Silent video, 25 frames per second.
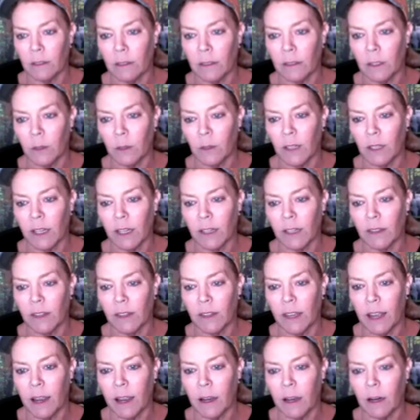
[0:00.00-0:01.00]
So click
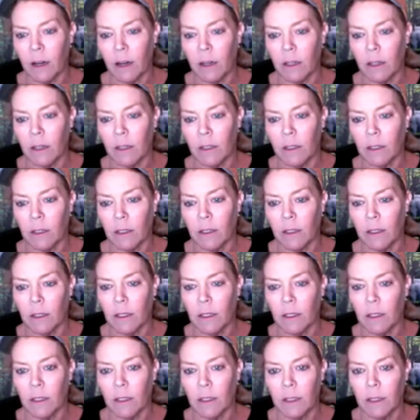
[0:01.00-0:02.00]
there.
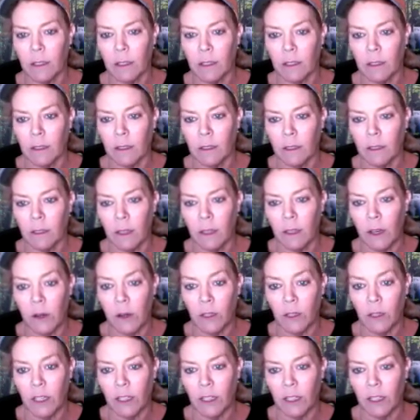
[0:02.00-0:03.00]
Then
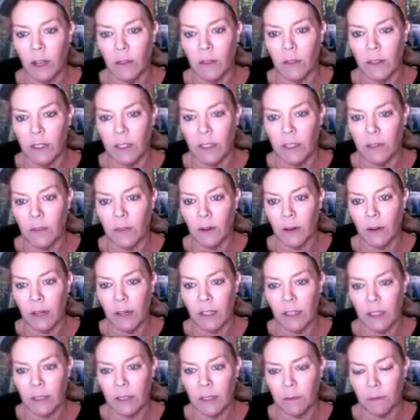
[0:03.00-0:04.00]
you click on these
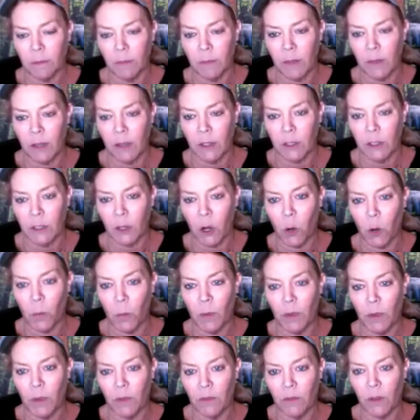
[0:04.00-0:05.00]
various things to
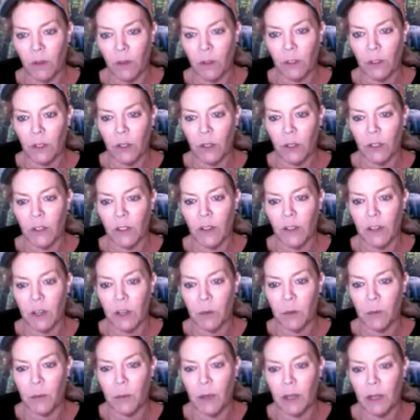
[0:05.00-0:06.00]
open the filters. Then
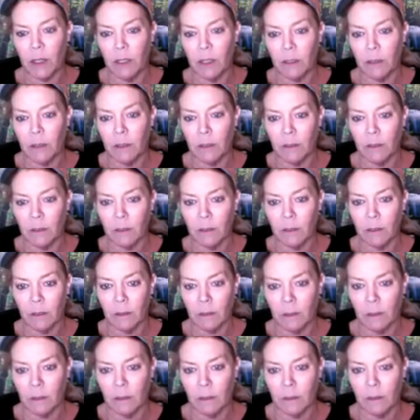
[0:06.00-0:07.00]
you pick
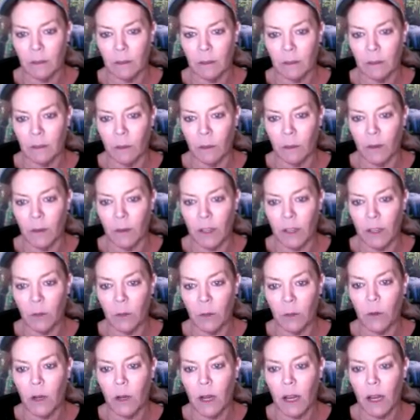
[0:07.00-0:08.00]
the one that you
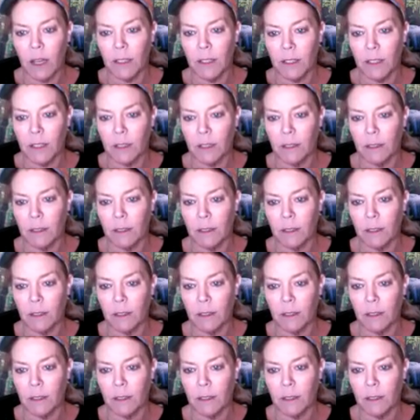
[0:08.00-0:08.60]
want.